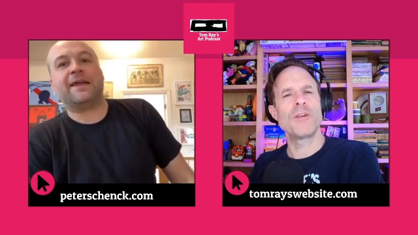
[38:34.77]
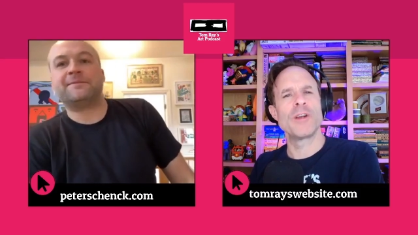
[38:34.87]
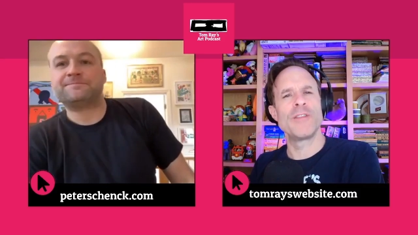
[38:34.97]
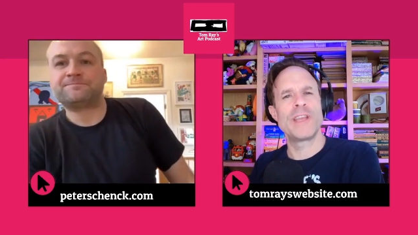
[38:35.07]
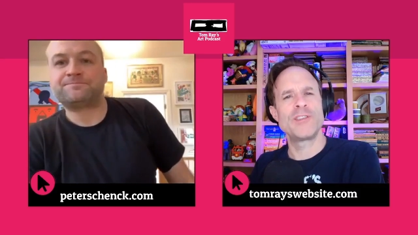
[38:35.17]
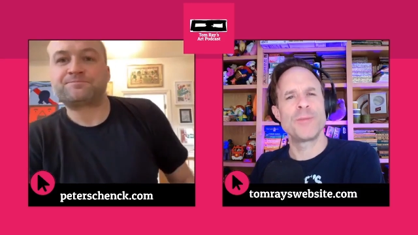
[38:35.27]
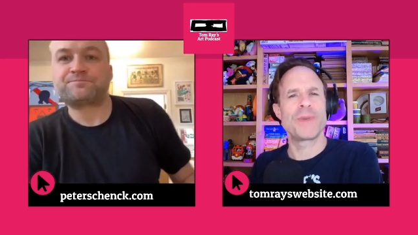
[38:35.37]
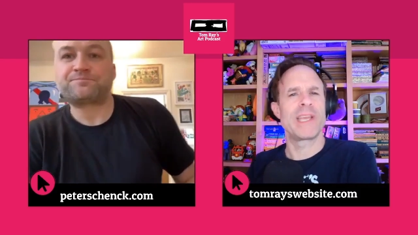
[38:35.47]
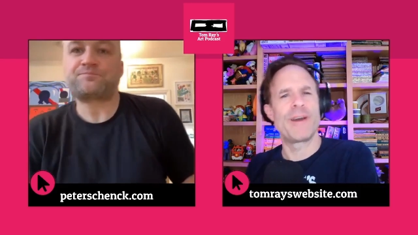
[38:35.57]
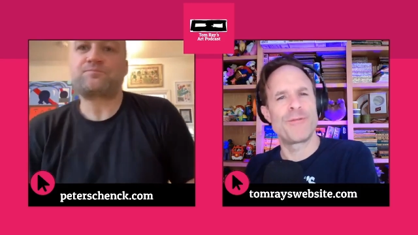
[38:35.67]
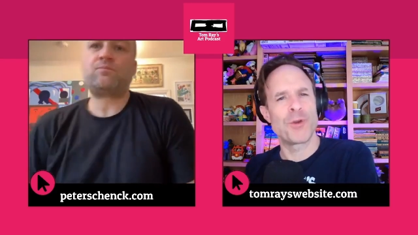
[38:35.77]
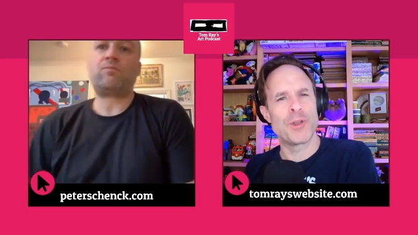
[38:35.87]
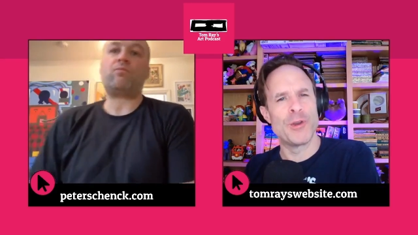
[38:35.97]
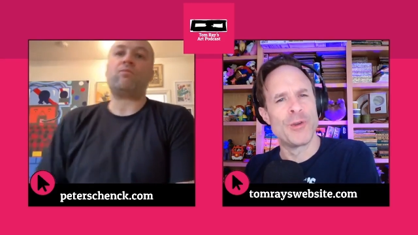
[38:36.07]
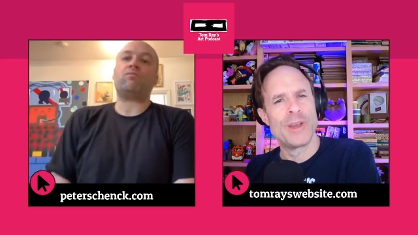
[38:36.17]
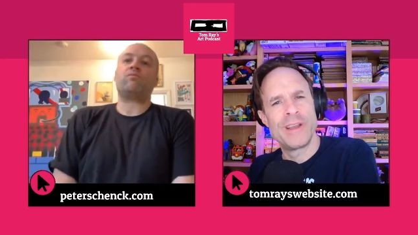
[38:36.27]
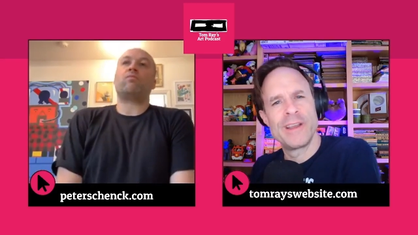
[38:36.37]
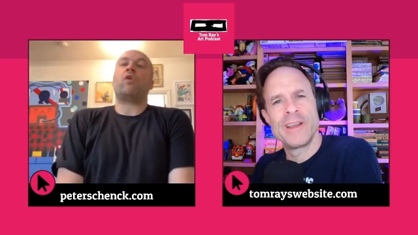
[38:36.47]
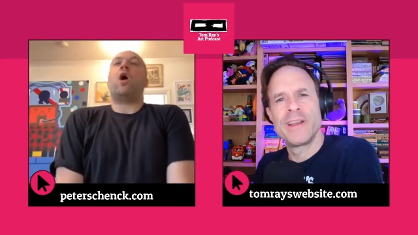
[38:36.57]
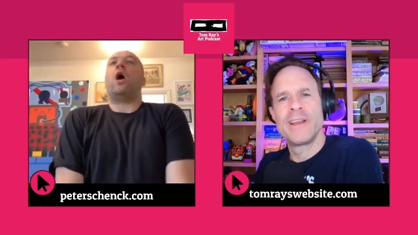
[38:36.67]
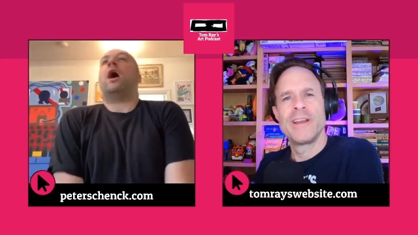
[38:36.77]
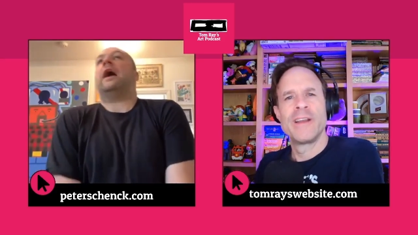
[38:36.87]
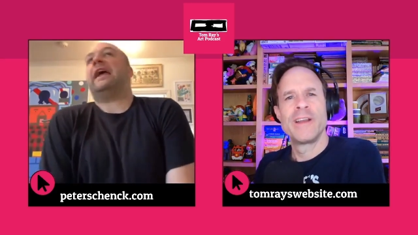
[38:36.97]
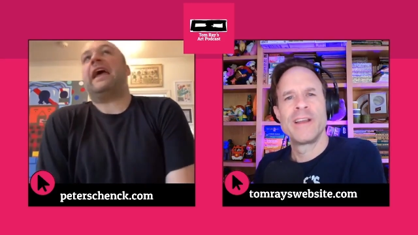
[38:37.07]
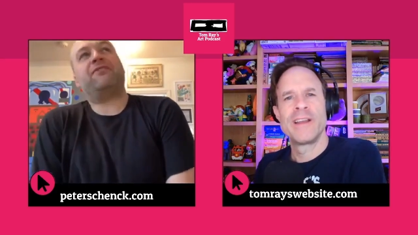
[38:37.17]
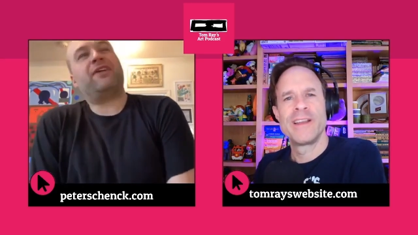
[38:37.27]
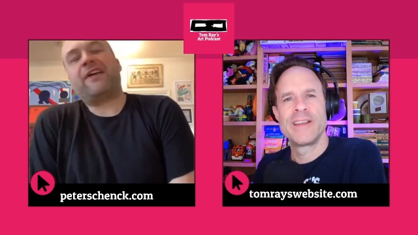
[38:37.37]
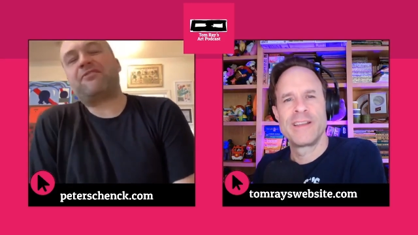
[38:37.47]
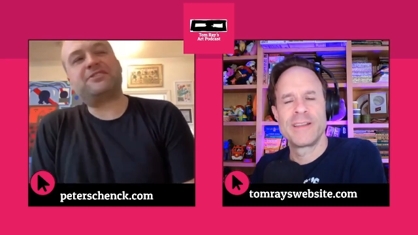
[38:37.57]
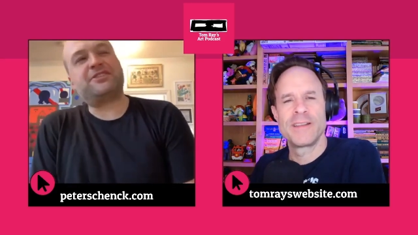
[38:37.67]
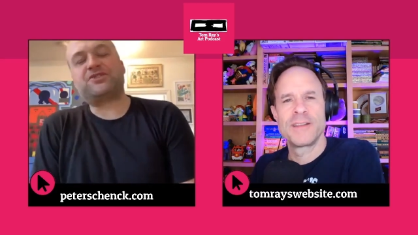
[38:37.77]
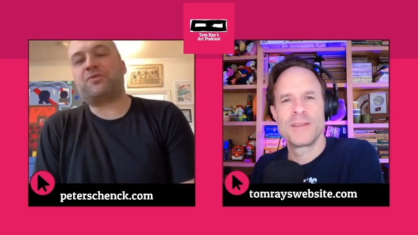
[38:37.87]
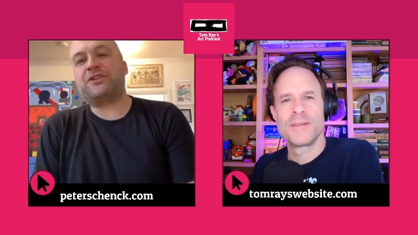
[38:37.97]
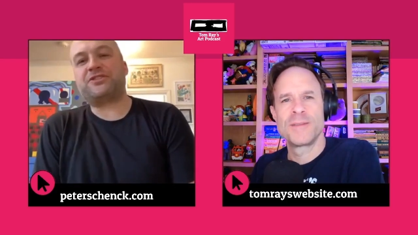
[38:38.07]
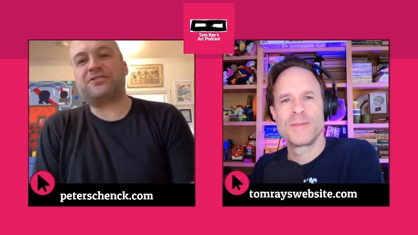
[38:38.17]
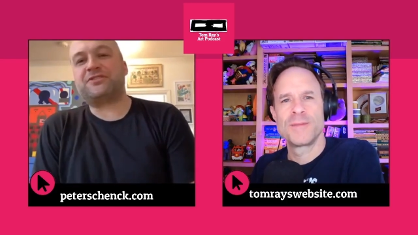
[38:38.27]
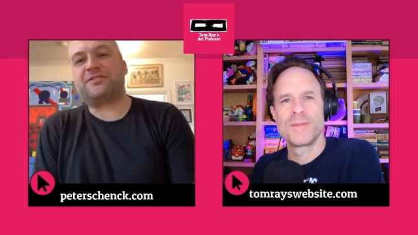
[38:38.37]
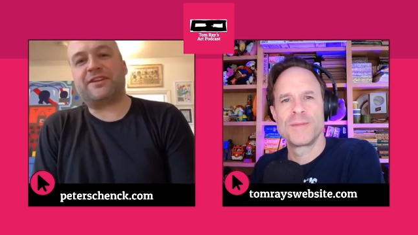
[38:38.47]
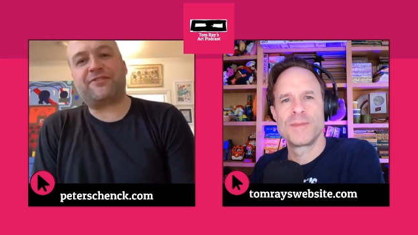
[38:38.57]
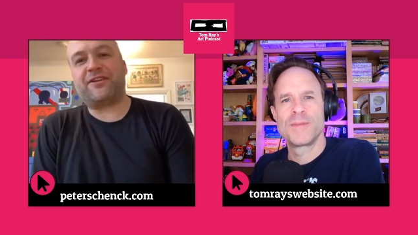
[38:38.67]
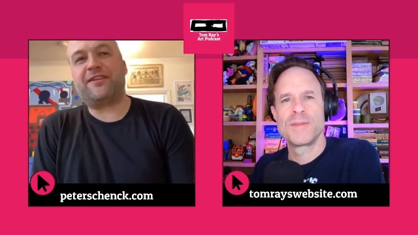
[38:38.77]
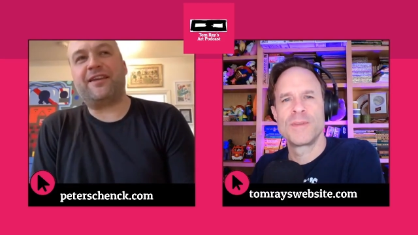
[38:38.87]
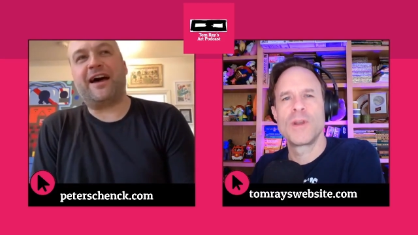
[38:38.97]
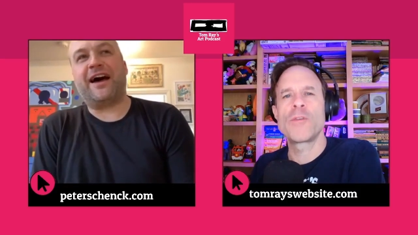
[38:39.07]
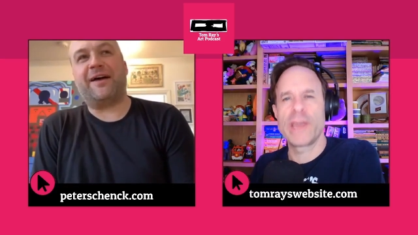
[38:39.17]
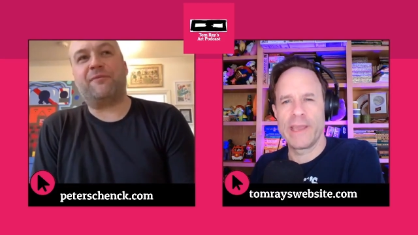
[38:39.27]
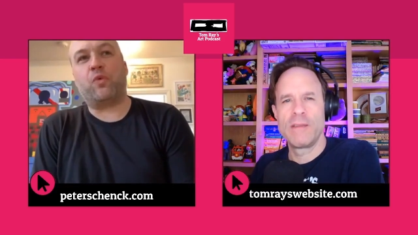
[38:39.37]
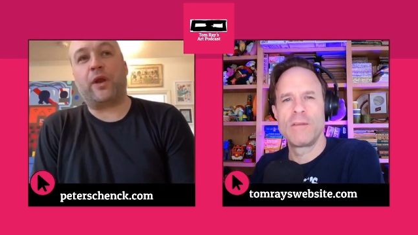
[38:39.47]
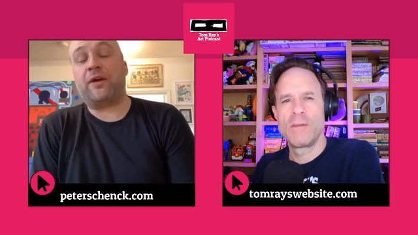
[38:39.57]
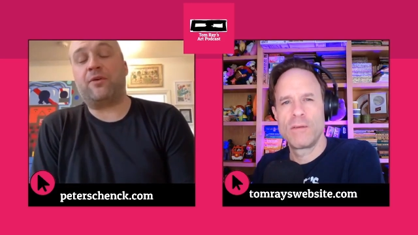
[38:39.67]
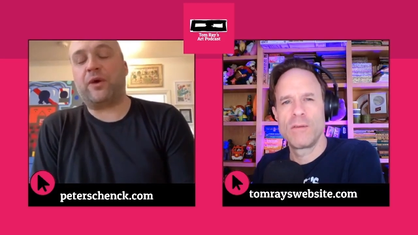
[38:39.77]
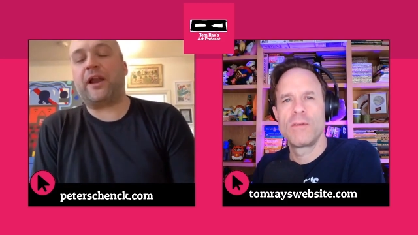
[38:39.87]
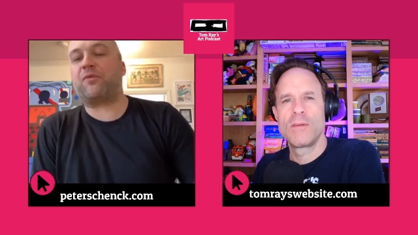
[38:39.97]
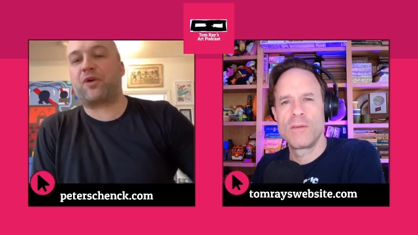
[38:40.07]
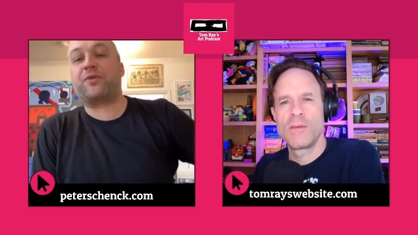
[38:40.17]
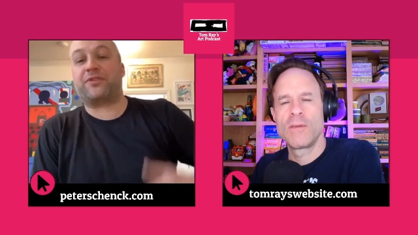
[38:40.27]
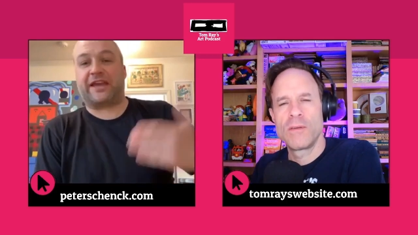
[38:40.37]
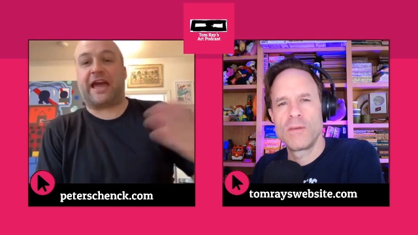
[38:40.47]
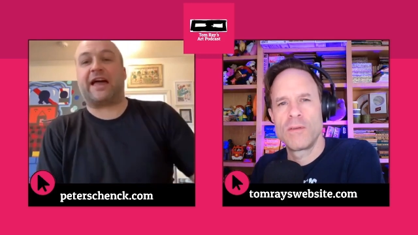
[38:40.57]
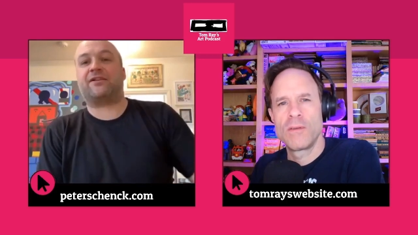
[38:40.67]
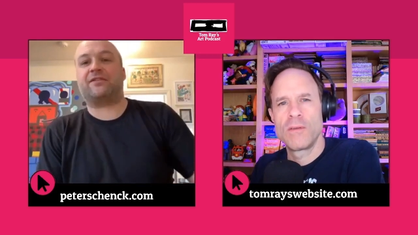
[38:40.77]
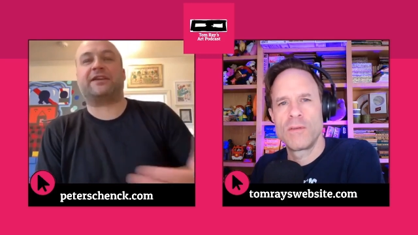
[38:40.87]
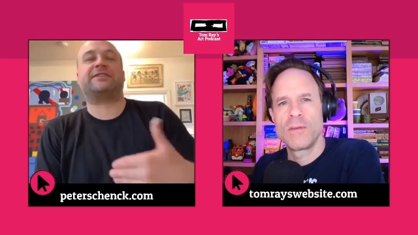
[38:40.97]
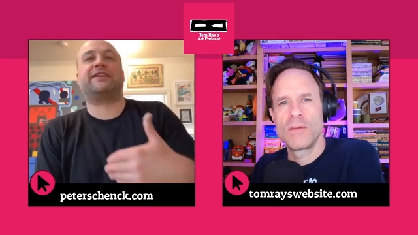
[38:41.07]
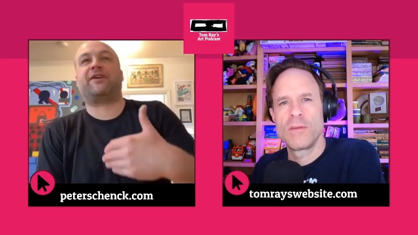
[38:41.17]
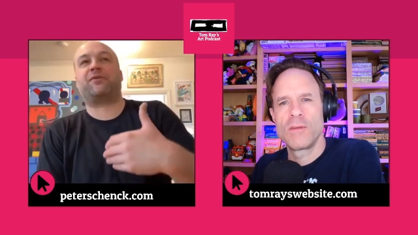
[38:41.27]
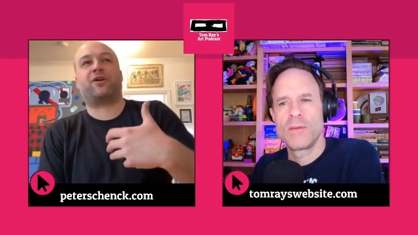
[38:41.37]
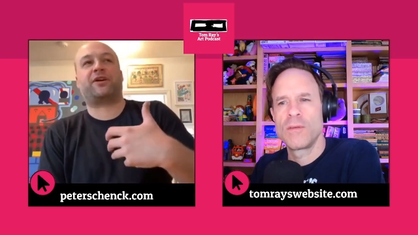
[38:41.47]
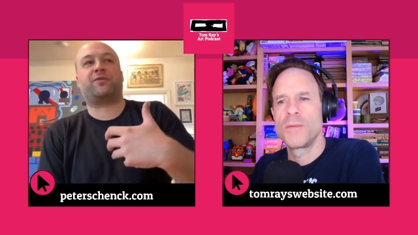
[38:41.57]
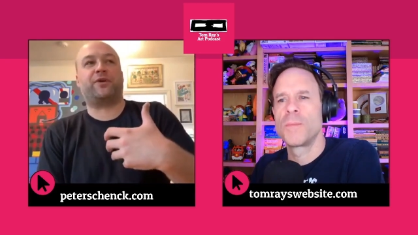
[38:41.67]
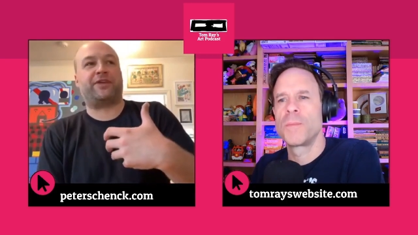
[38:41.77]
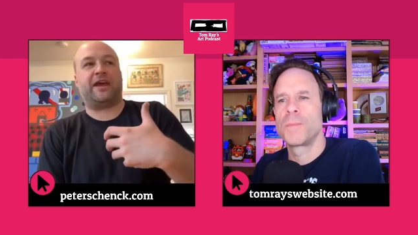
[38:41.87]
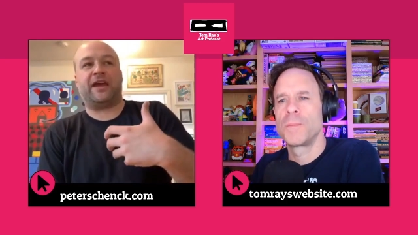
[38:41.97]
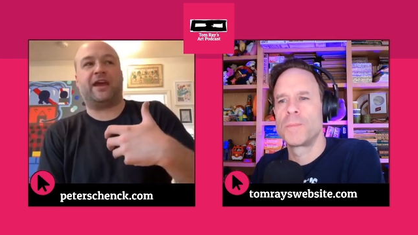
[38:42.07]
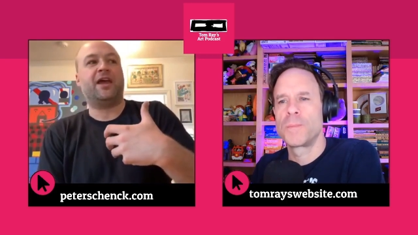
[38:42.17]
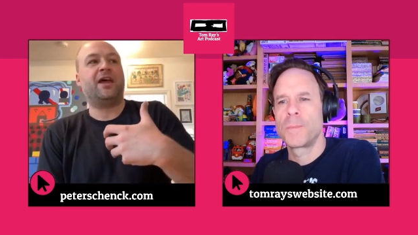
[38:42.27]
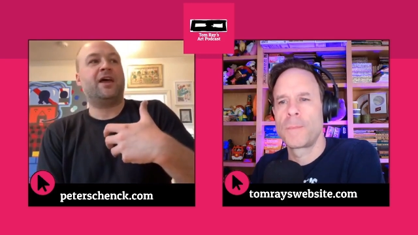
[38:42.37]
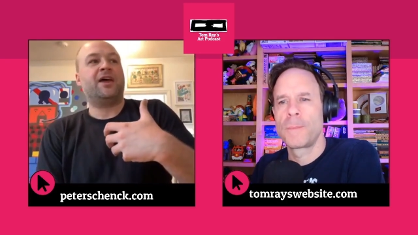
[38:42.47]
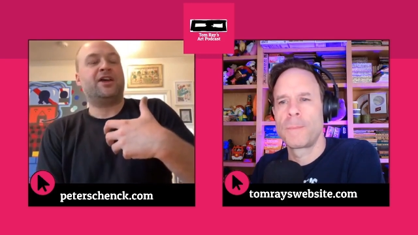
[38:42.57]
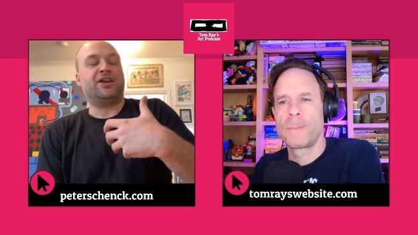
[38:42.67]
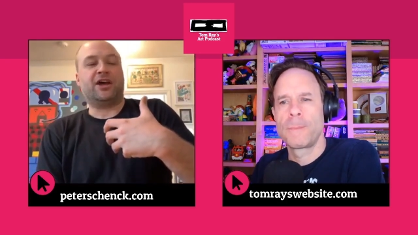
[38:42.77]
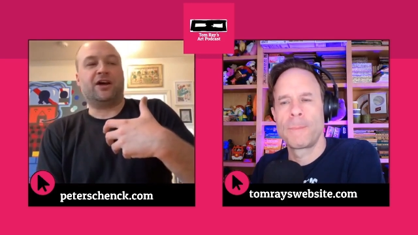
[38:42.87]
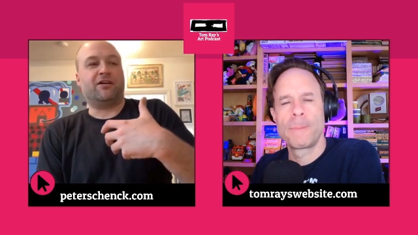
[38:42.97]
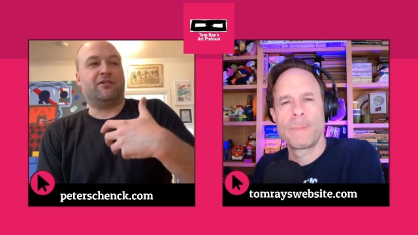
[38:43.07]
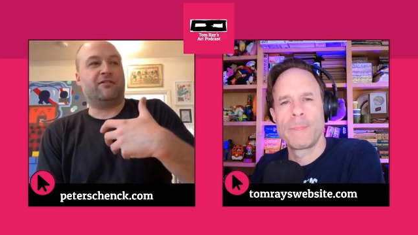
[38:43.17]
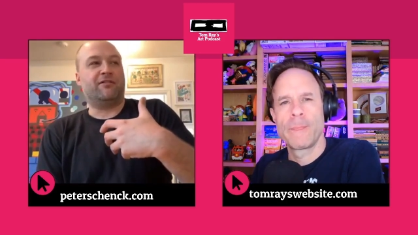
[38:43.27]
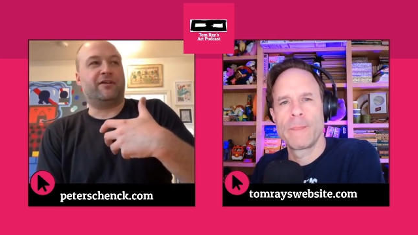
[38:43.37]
Speaker 1: or are they shipping it out for you? Every
Speaker 2: every is different. Okay. Um, when I when I work with a gallery, like say if I work with a, you know,